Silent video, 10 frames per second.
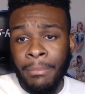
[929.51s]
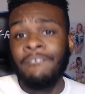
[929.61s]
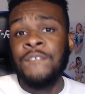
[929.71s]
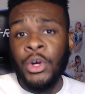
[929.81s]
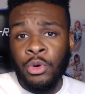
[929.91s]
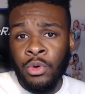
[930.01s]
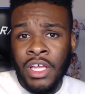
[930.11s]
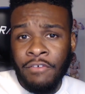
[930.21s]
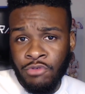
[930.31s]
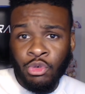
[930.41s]
buffoon
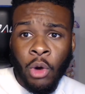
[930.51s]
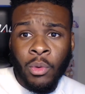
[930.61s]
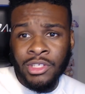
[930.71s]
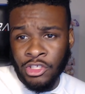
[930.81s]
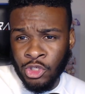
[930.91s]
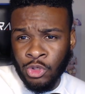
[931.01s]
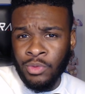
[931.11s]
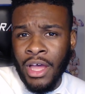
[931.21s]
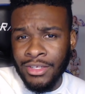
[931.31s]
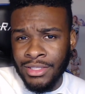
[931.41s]
if you go into
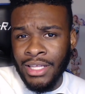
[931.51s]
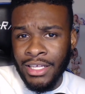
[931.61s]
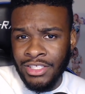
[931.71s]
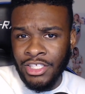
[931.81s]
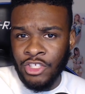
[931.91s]
2019